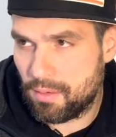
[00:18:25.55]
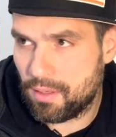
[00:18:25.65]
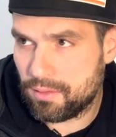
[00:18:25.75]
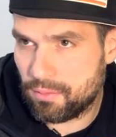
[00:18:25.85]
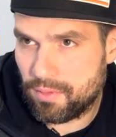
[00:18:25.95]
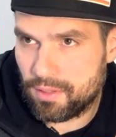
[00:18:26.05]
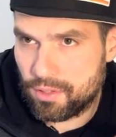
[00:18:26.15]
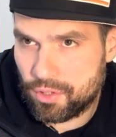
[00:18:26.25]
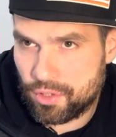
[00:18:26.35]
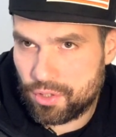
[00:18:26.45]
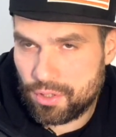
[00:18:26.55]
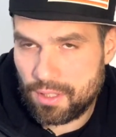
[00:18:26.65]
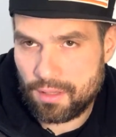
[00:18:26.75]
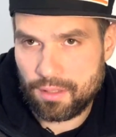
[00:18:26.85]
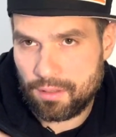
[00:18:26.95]
So the Z
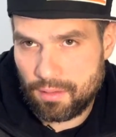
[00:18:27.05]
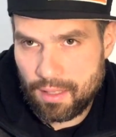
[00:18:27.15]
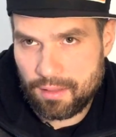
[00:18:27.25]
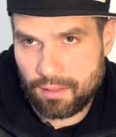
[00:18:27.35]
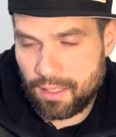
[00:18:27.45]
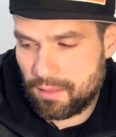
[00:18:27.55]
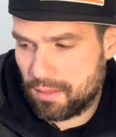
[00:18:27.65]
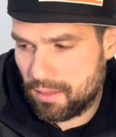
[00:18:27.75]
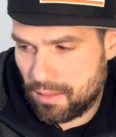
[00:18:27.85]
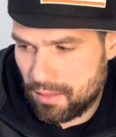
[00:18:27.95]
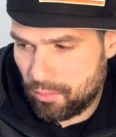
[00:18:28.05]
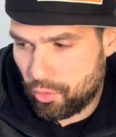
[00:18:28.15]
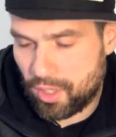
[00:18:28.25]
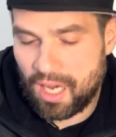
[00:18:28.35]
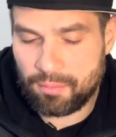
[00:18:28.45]
in the end,
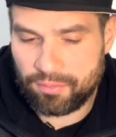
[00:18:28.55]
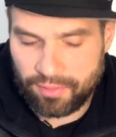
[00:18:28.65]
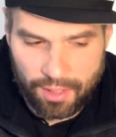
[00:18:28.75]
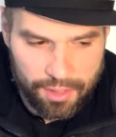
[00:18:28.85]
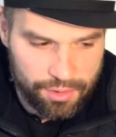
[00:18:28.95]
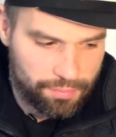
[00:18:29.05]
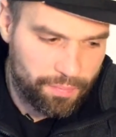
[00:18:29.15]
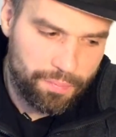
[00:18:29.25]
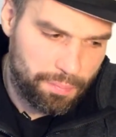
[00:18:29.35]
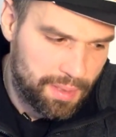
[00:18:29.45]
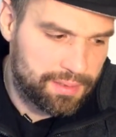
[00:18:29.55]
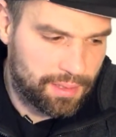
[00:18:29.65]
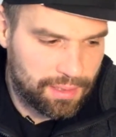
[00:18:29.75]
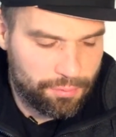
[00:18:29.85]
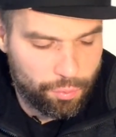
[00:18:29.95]
or camouflage,
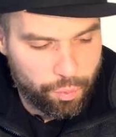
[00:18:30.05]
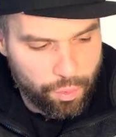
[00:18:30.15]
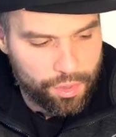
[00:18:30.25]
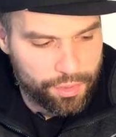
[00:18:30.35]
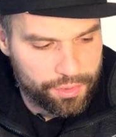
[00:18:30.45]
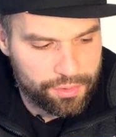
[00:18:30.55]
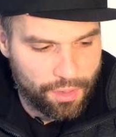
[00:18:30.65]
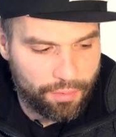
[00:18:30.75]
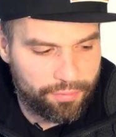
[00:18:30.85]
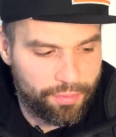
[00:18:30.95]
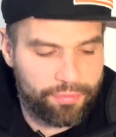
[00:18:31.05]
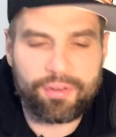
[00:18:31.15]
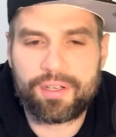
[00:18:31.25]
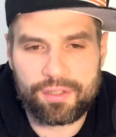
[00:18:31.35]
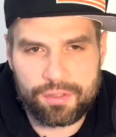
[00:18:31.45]
basically words of
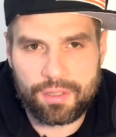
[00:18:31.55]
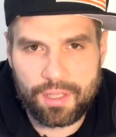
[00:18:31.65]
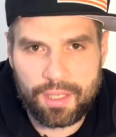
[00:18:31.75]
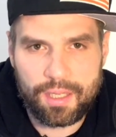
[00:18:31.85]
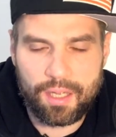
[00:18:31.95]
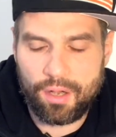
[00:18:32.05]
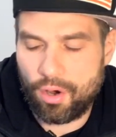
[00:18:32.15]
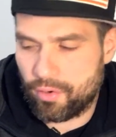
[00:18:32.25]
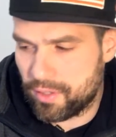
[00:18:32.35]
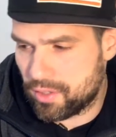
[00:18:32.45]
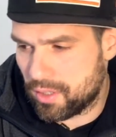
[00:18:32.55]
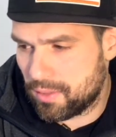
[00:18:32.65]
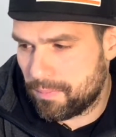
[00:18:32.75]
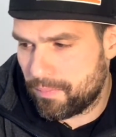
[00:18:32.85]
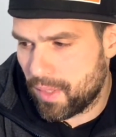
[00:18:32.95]
French origin.
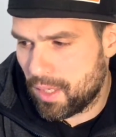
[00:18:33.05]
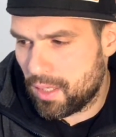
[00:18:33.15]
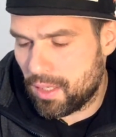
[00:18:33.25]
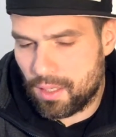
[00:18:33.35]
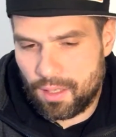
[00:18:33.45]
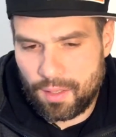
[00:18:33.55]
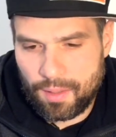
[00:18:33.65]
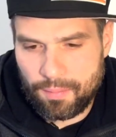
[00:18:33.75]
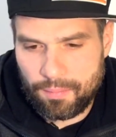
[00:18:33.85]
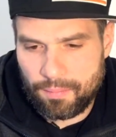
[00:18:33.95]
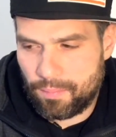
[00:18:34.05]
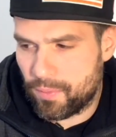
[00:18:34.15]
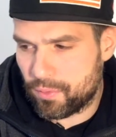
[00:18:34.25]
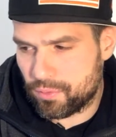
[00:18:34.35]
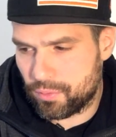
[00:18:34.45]

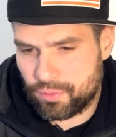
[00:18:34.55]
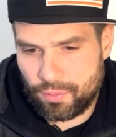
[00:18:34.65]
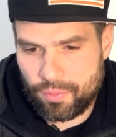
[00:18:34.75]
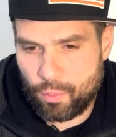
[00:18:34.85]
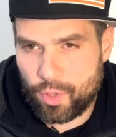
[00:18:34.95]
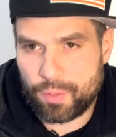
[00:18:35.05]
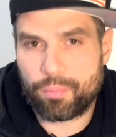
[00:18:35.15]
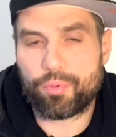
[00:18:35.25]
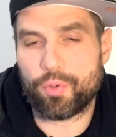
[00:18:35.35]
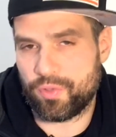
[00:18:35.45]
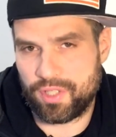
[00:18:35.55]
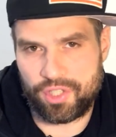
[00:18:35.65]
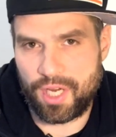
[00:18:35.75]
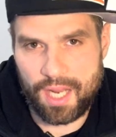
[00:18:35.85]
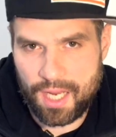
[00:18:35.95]
There's also the word
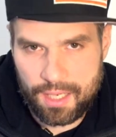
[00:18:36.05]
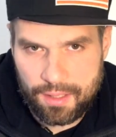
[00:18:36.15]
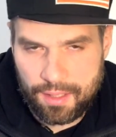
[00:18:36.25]
protégé.